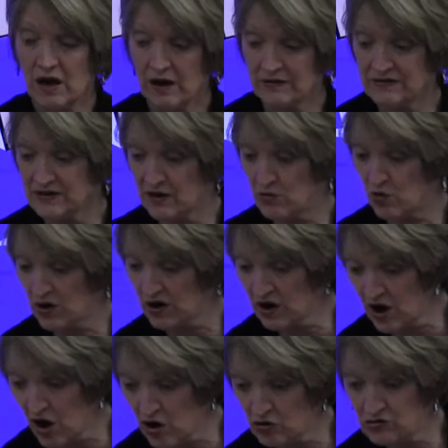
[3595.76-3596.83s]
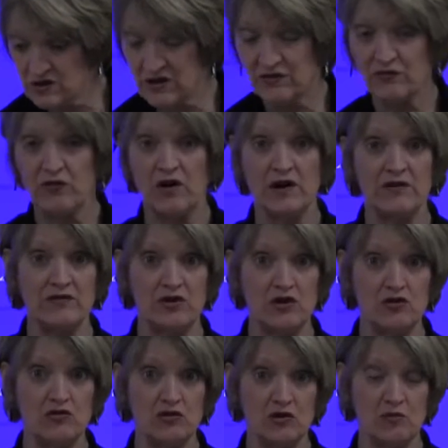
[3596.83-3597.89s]
If someone codes in front of
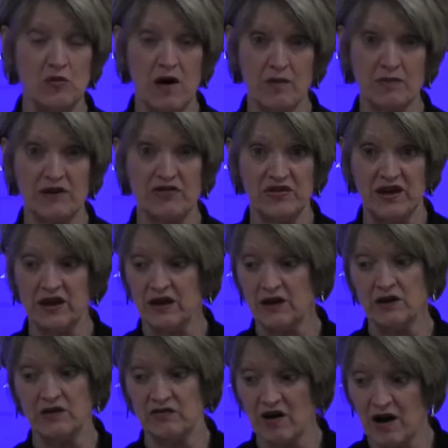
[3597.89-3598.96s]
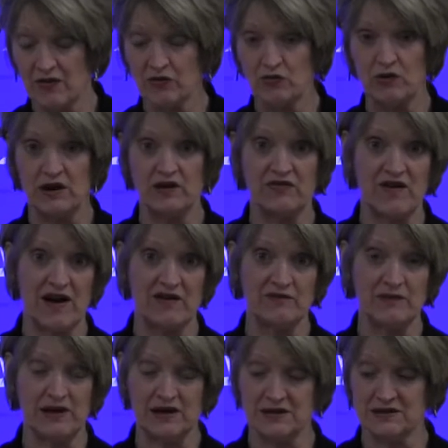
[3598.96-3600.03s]
you, you're probably thinking you've got 3 to
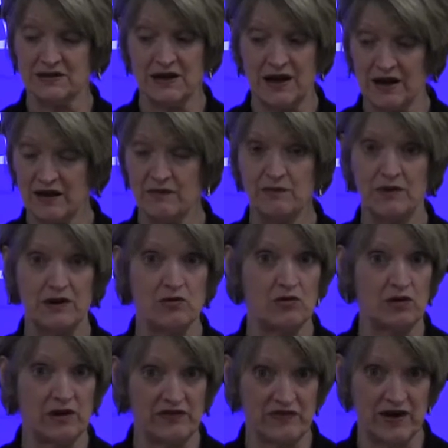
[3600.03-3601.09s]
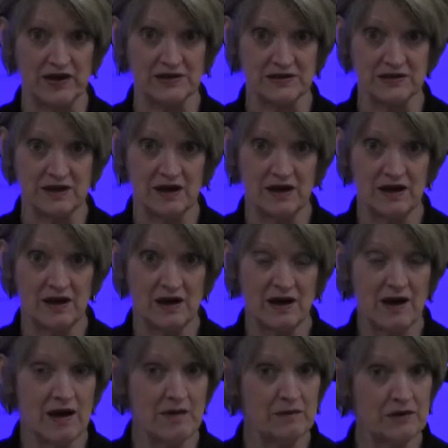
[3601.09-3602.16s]
5 minutes and I can pee really fast,
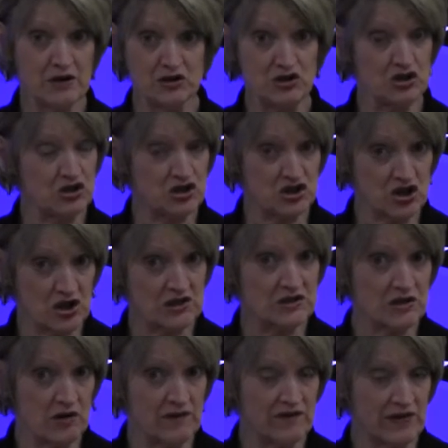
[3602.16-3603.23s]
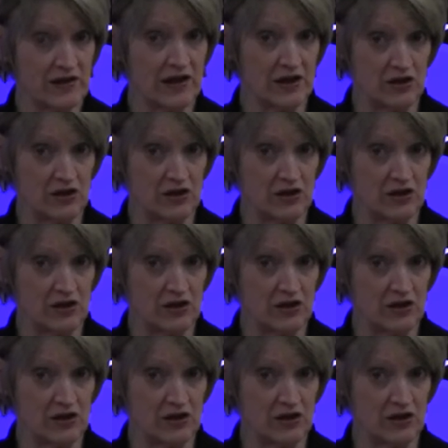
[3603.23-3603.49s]
because you just don't feel